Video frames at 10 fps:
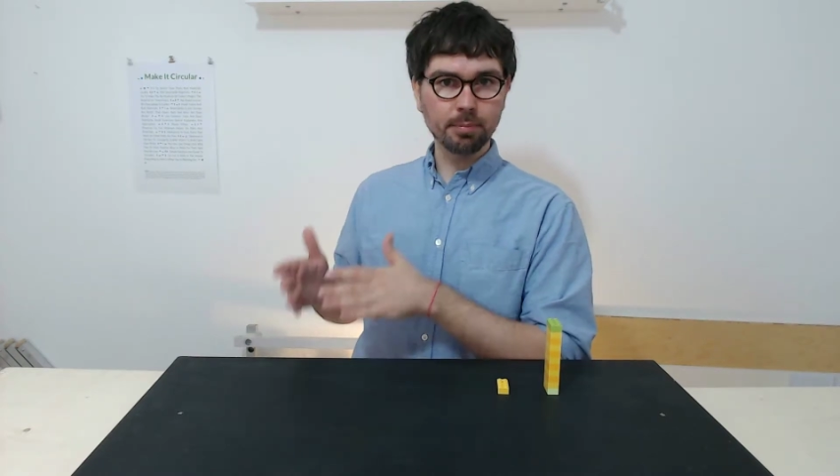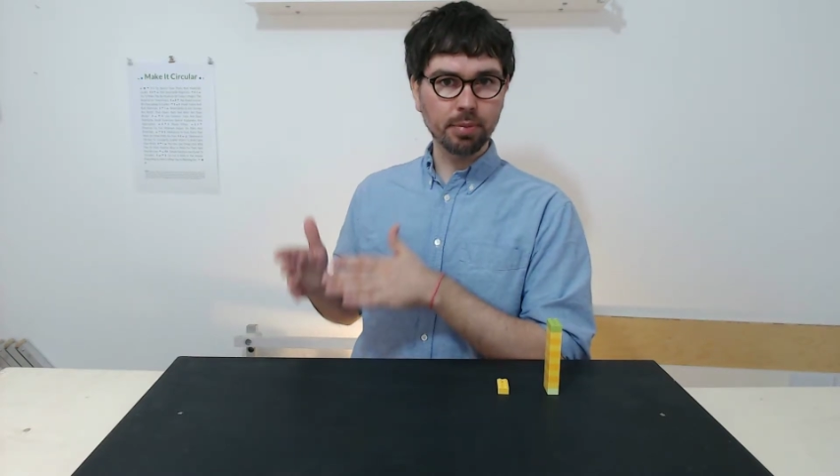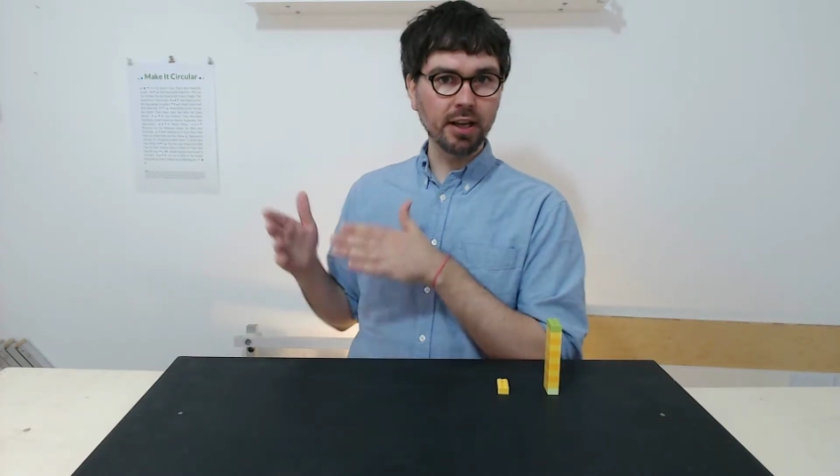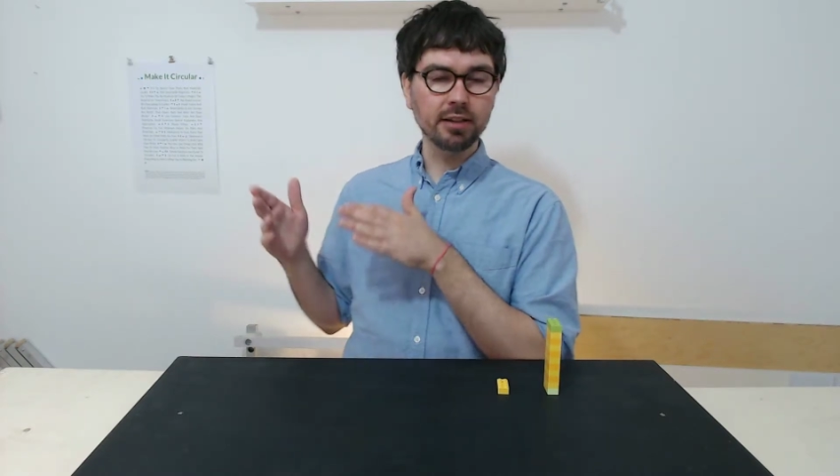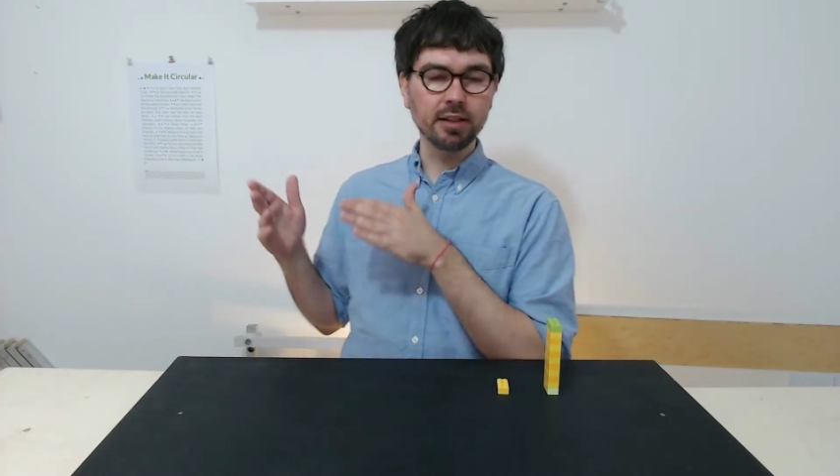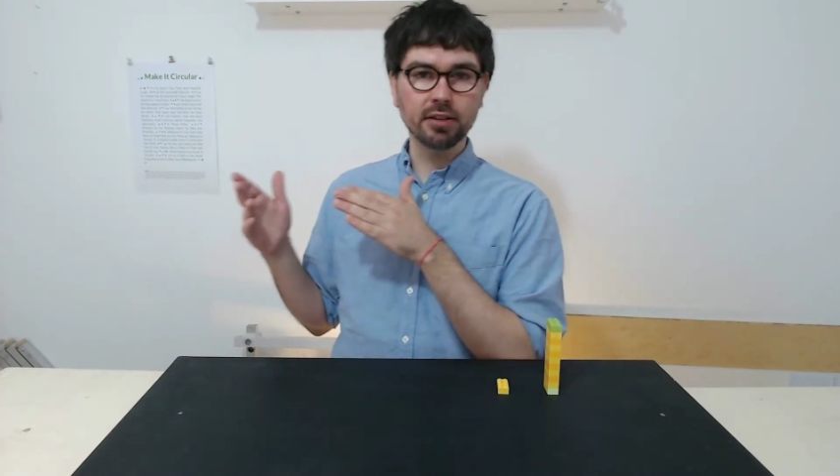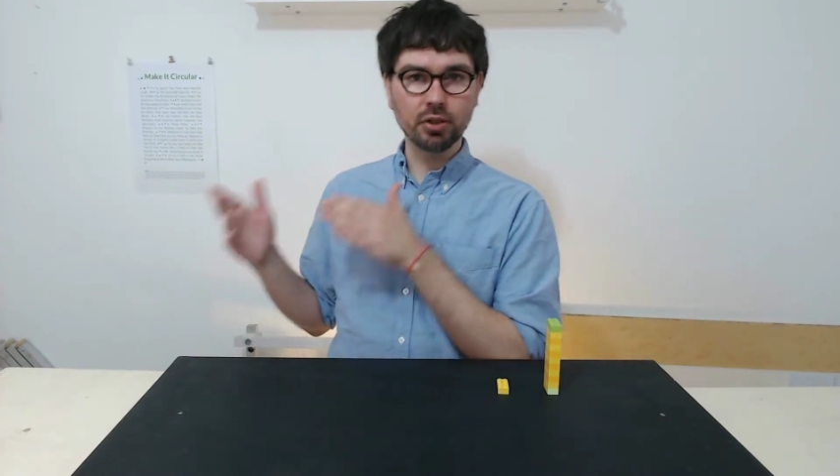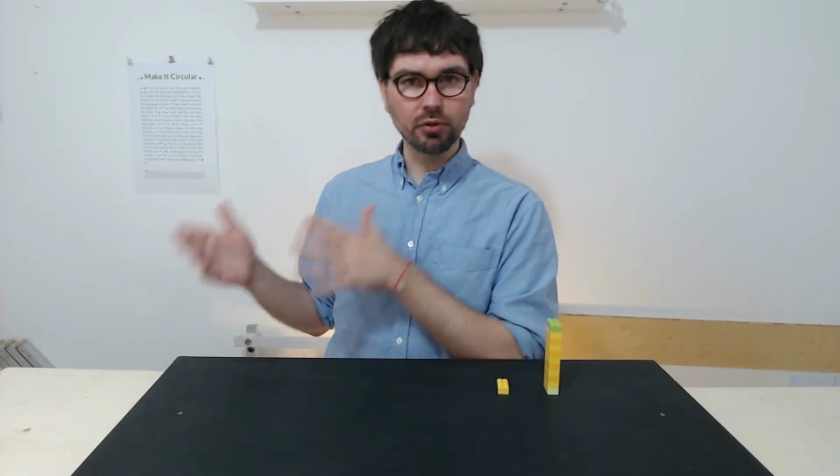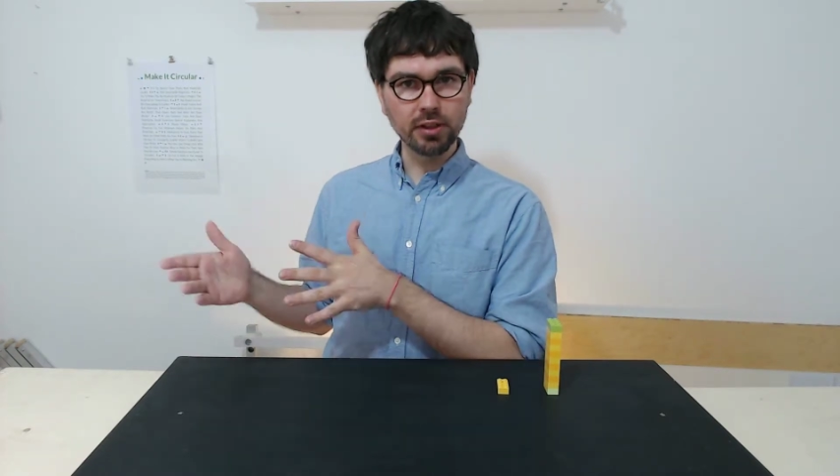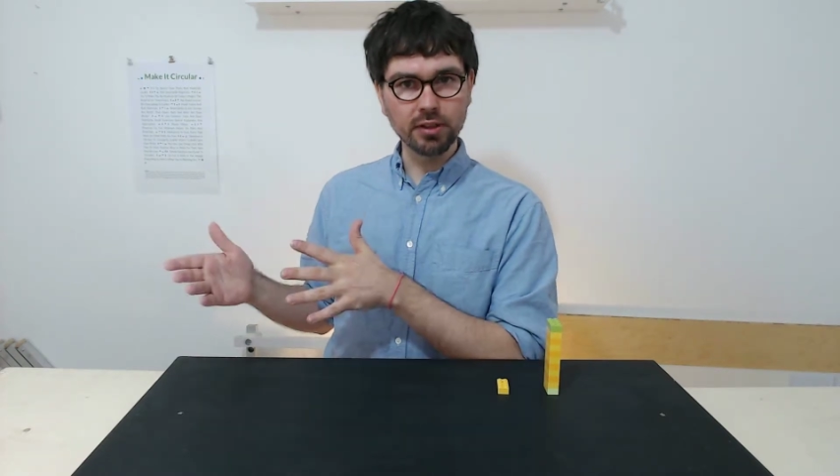planting
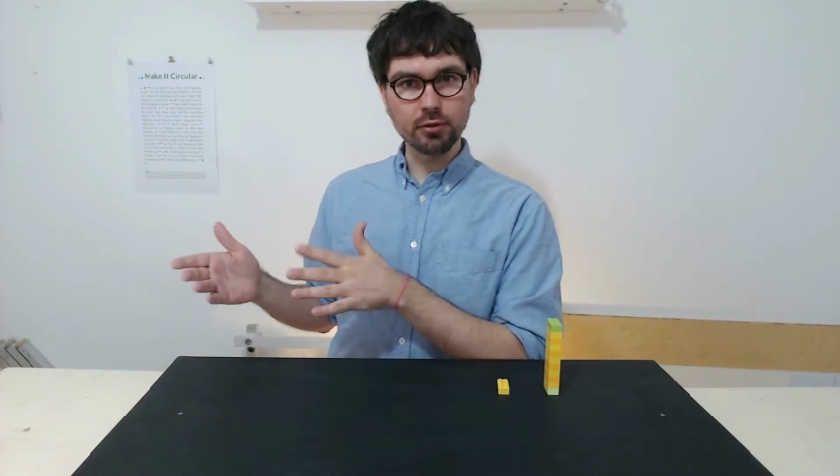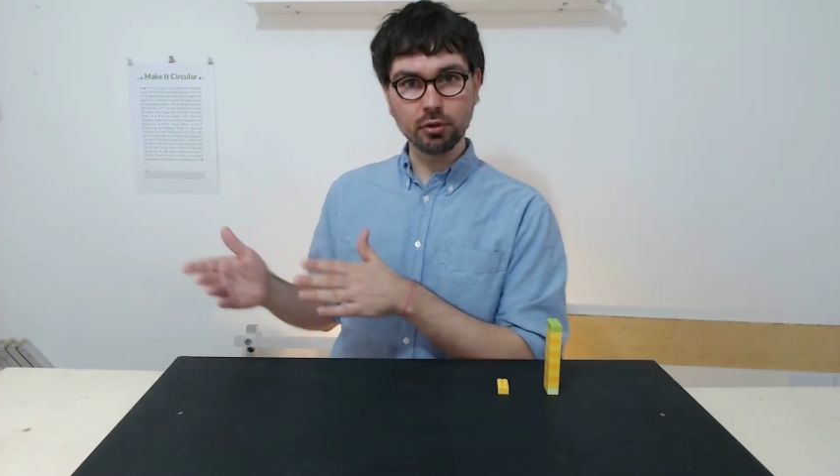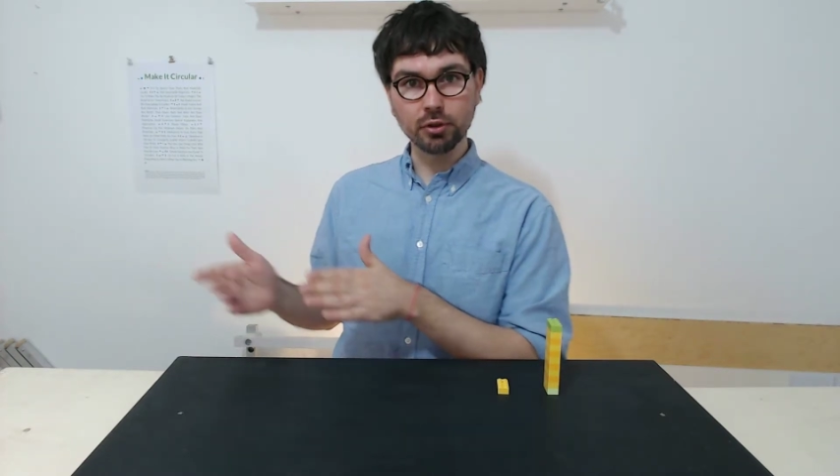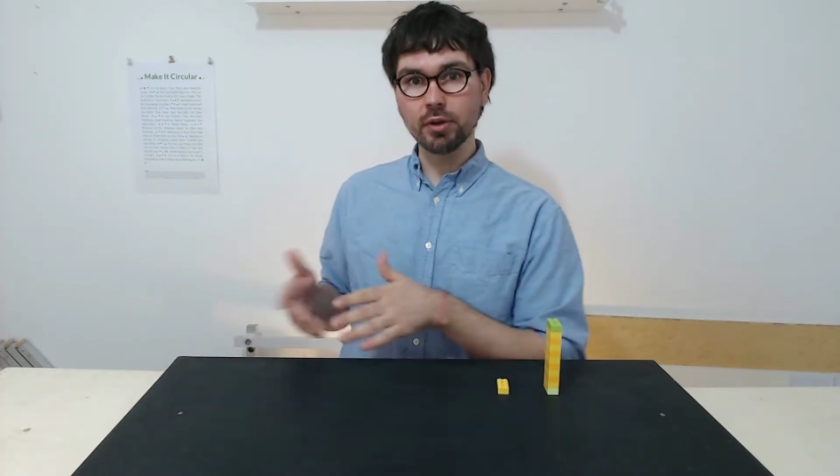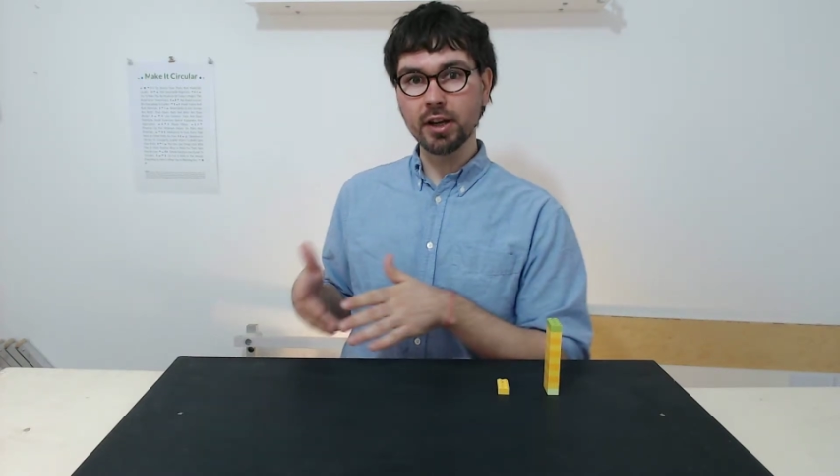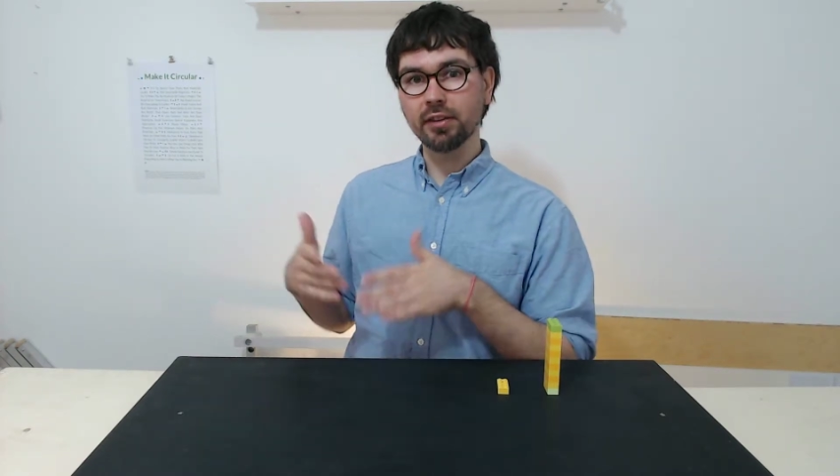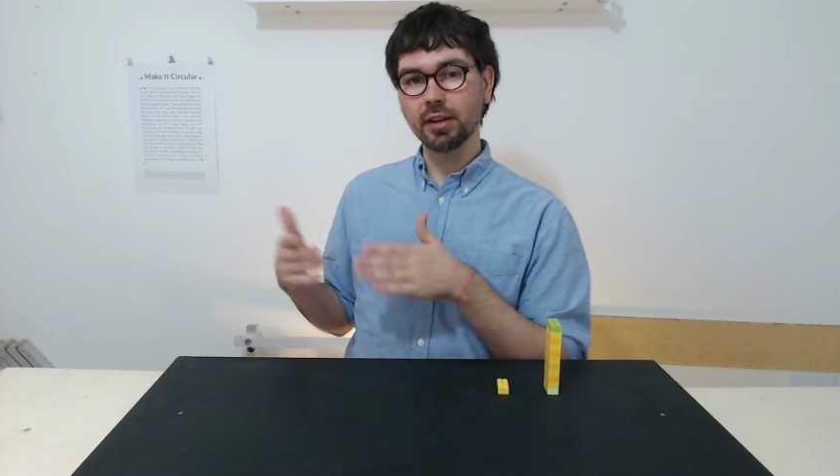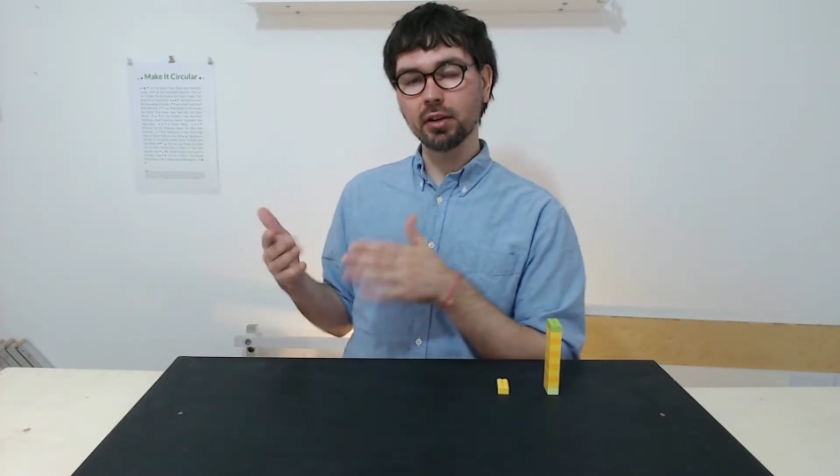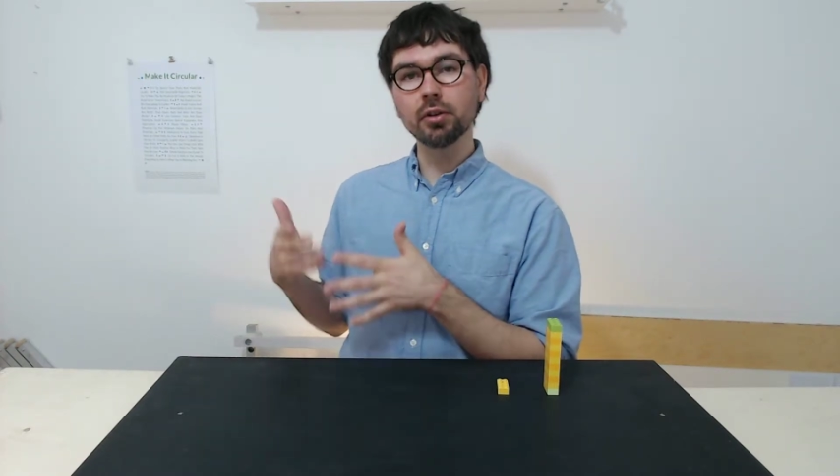trees or do anything